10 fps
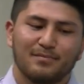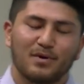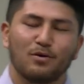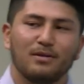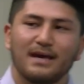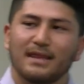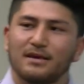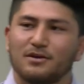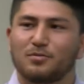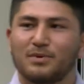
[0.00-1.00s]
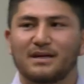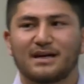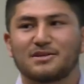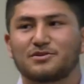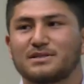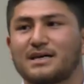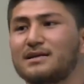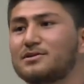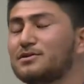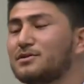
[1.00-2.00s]
But all the other European countries
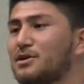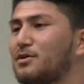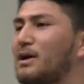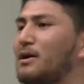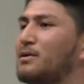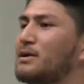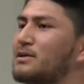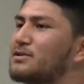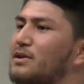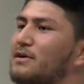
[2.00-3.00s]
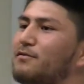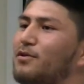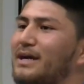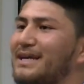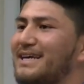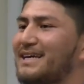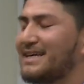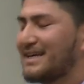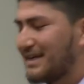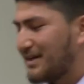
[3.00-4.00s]
aren't doing so well. So therefore
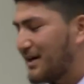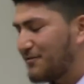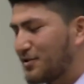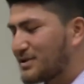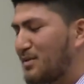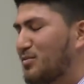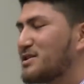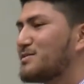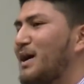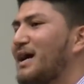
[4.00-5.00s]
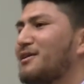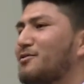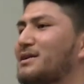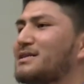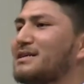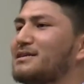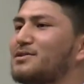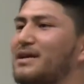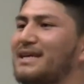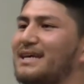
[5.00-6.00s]
any, for example, Spain or Italy,
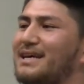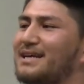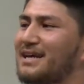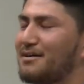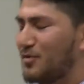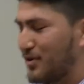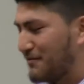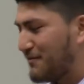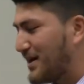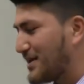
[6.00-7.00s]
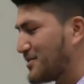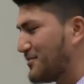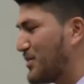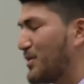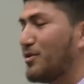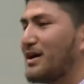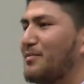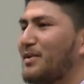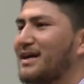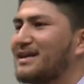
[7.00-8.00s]
so any income or influx of people
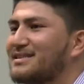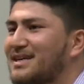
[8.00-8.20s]
coming in is